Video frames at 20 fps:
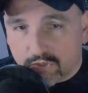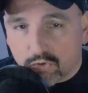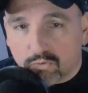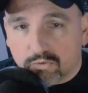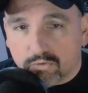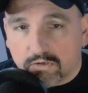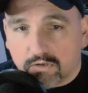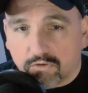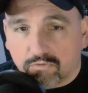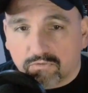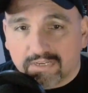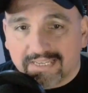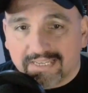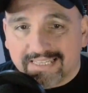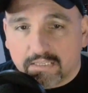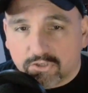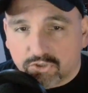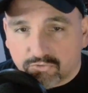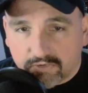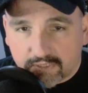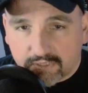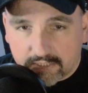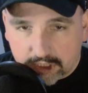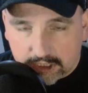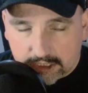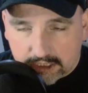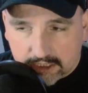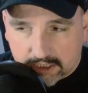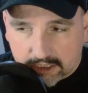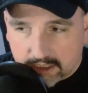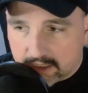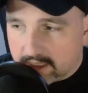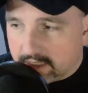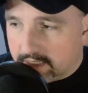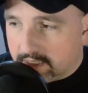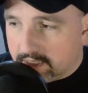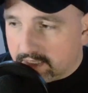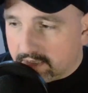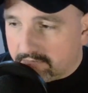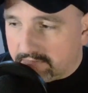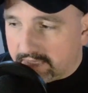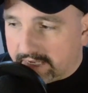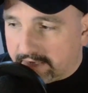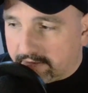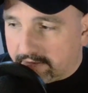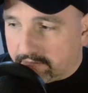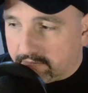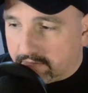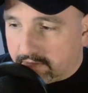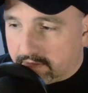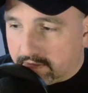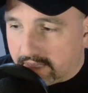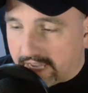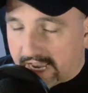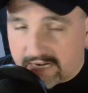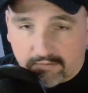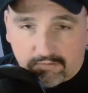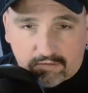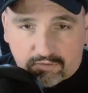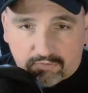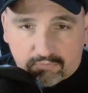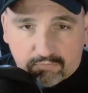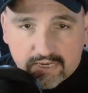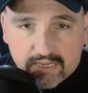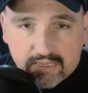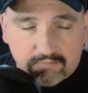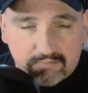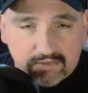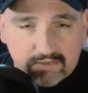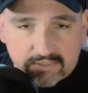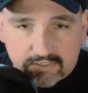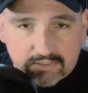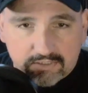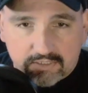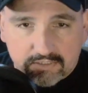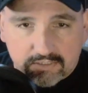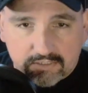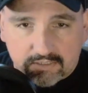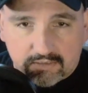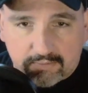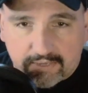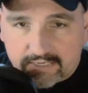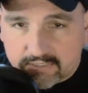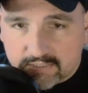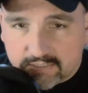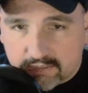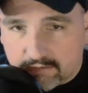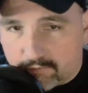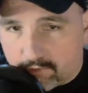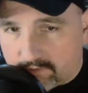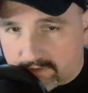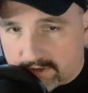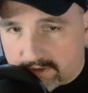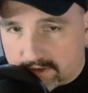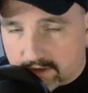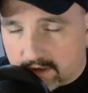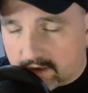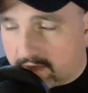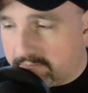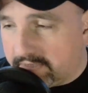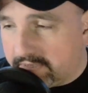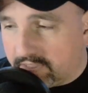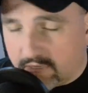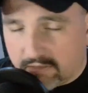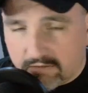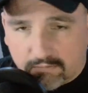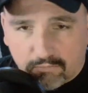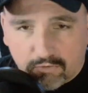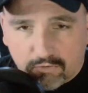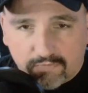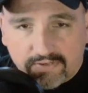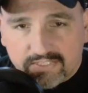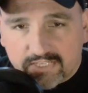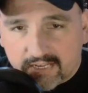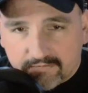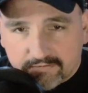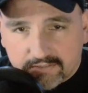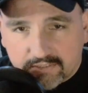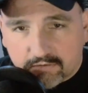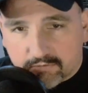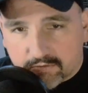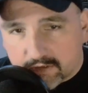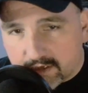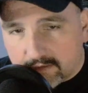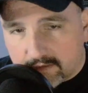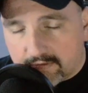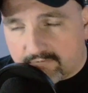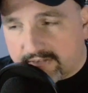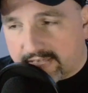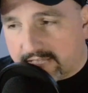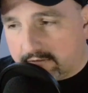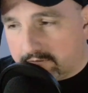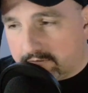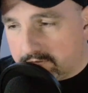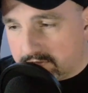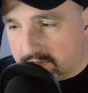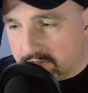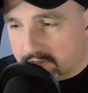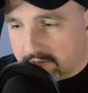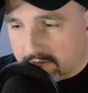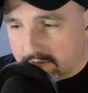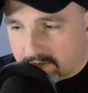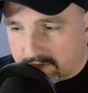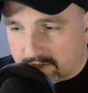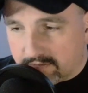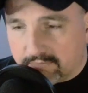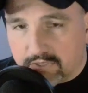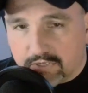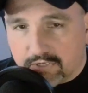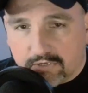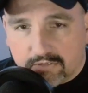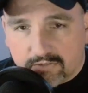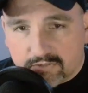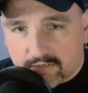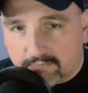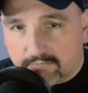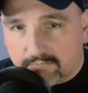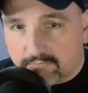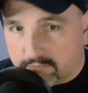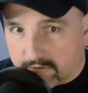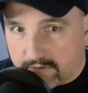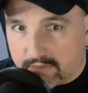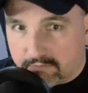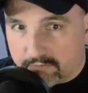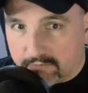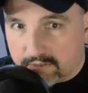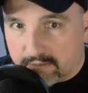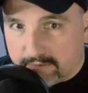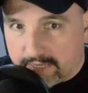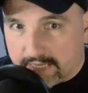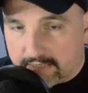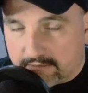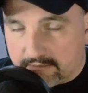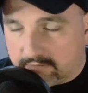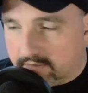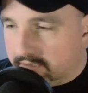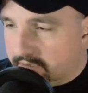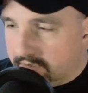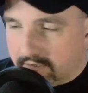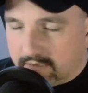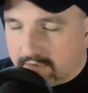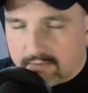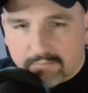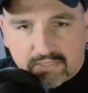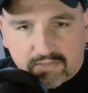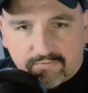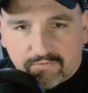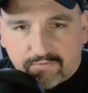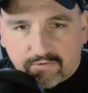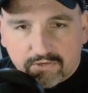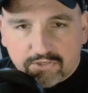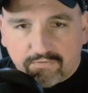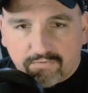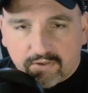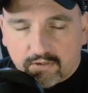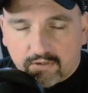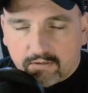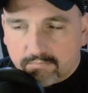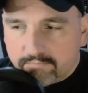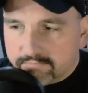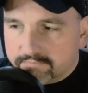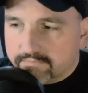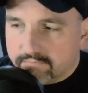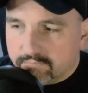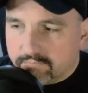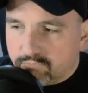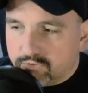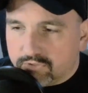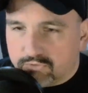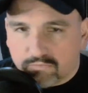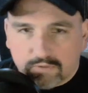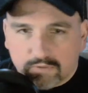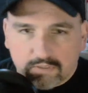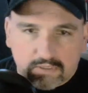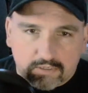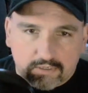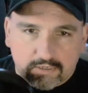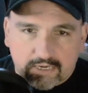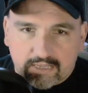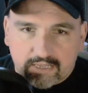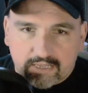Gordon Green trilogy. Now, out of the three, this is easily the best of the movies. I mean, the other movies have their redeeming values, some good, some really, really bad. But the first film was really good, I